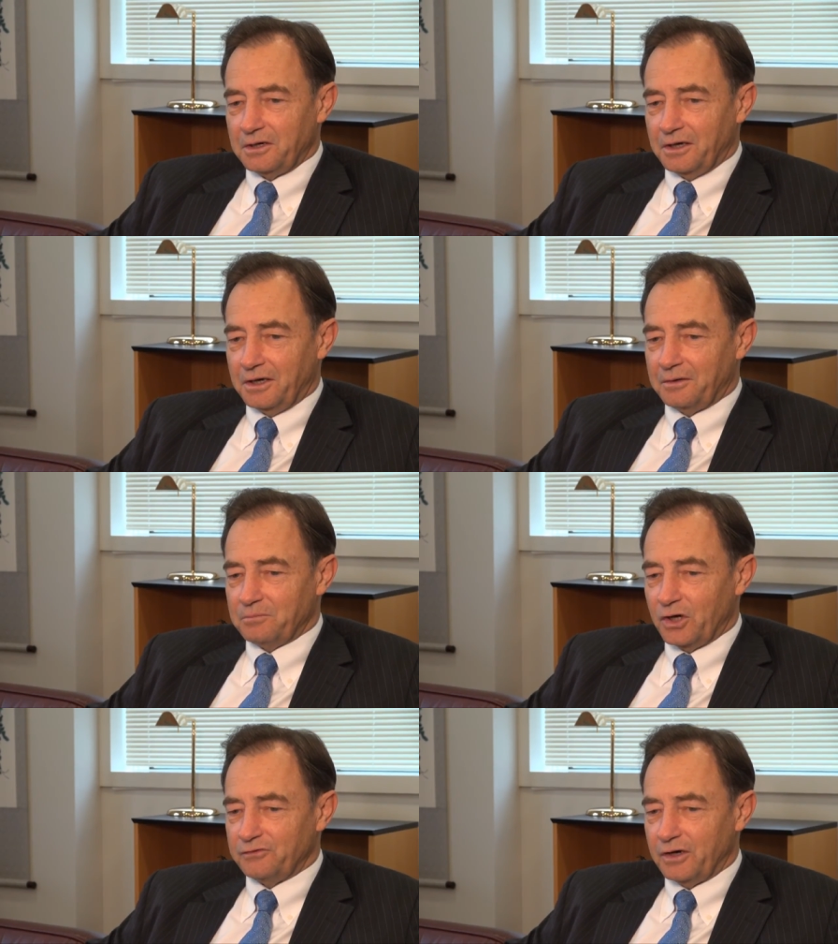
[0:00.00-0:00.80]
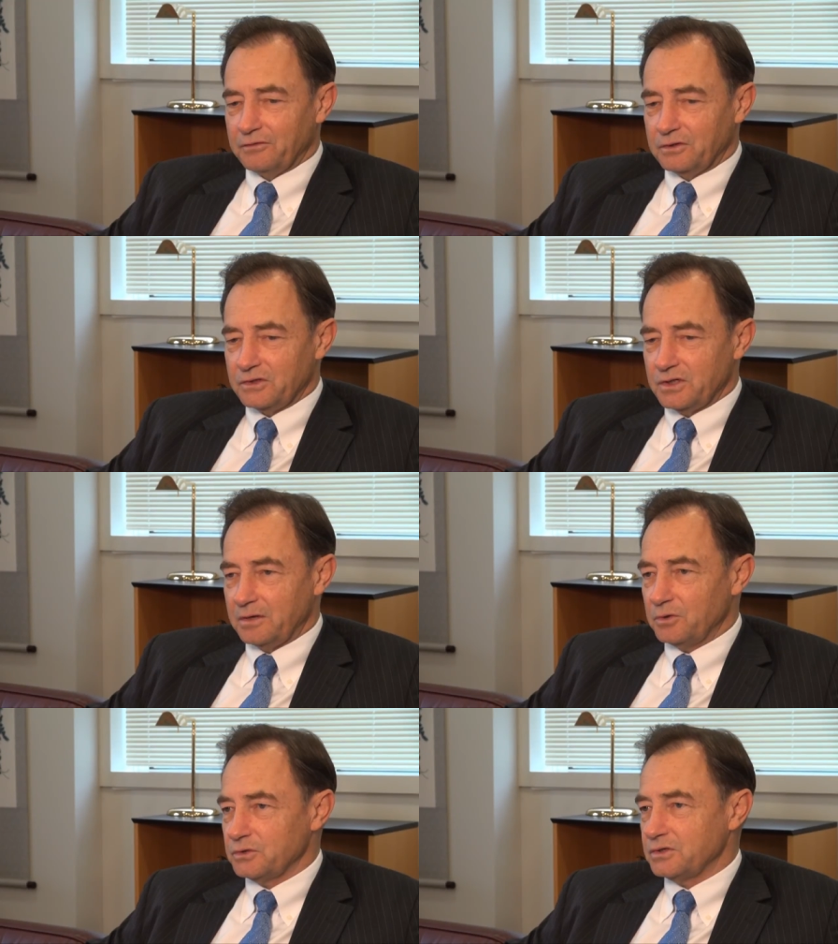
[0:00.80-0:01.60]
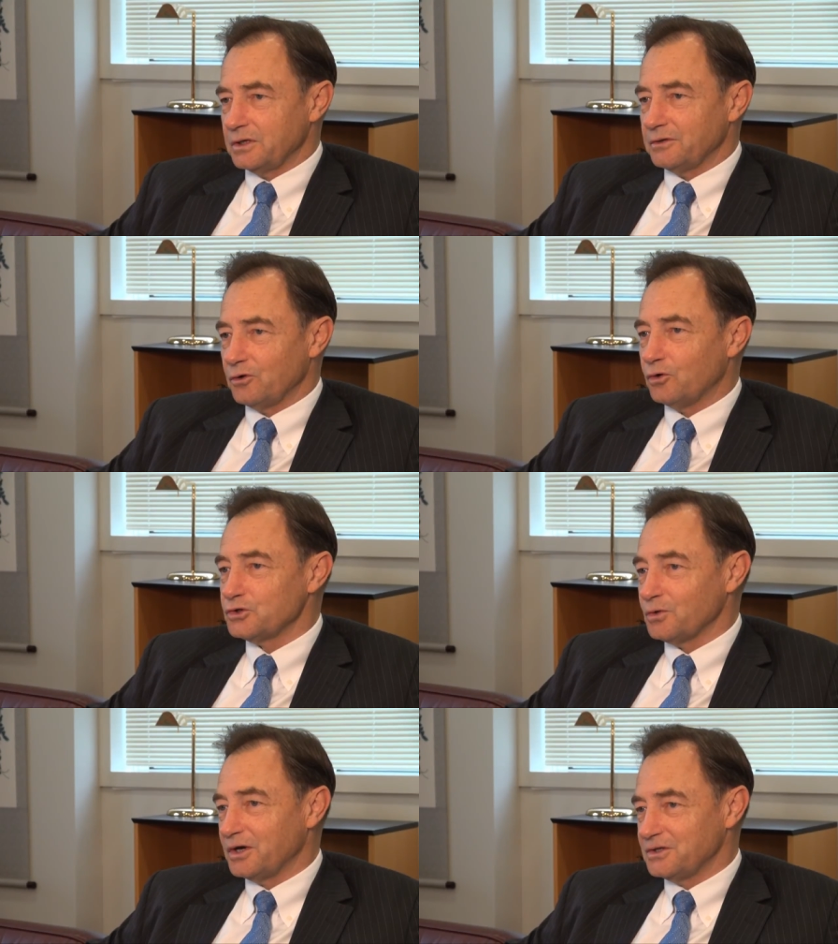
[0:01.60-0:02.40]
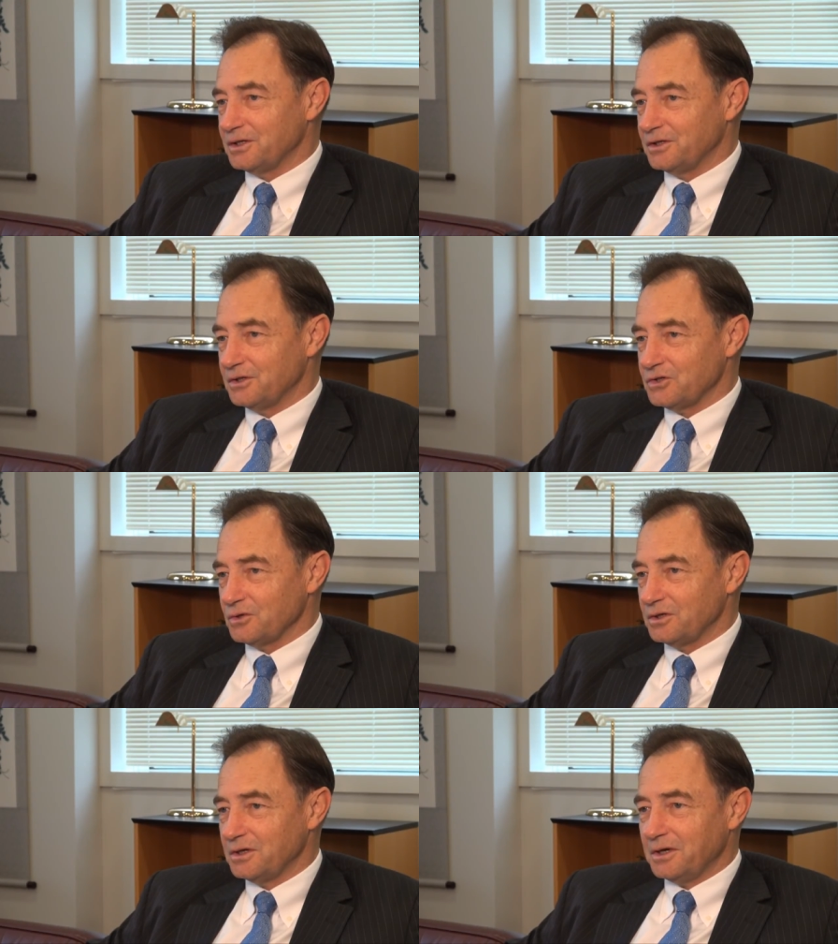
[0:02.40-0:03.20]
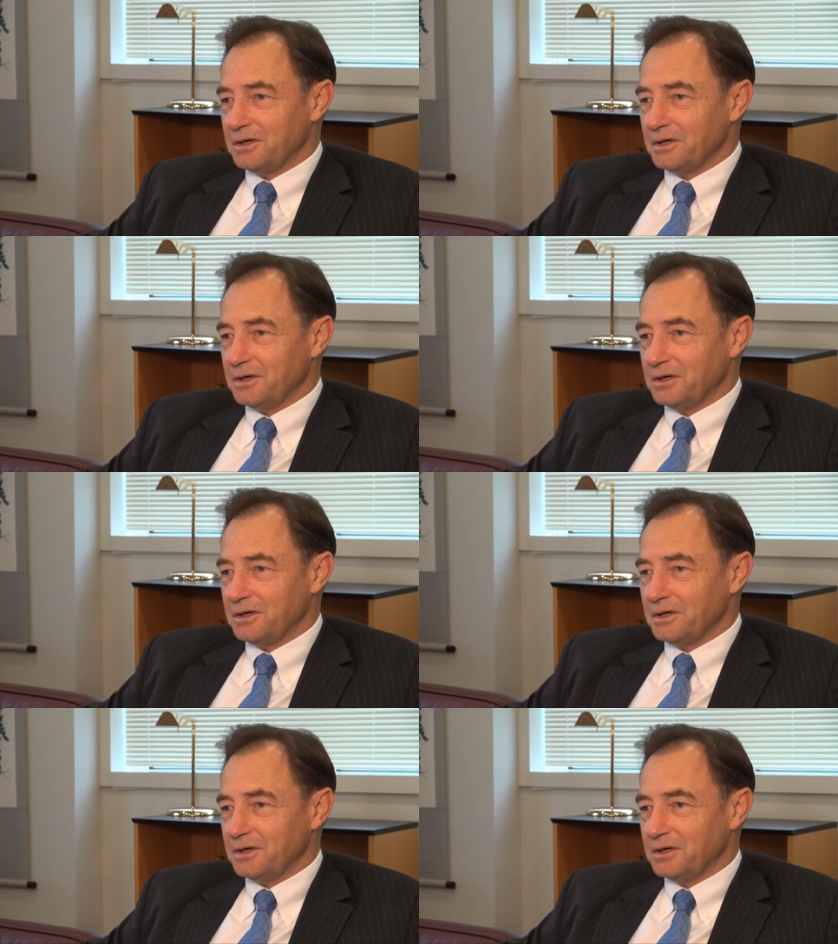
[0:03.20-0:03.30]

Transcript: Uh, my favourite examples are the horse racing industry.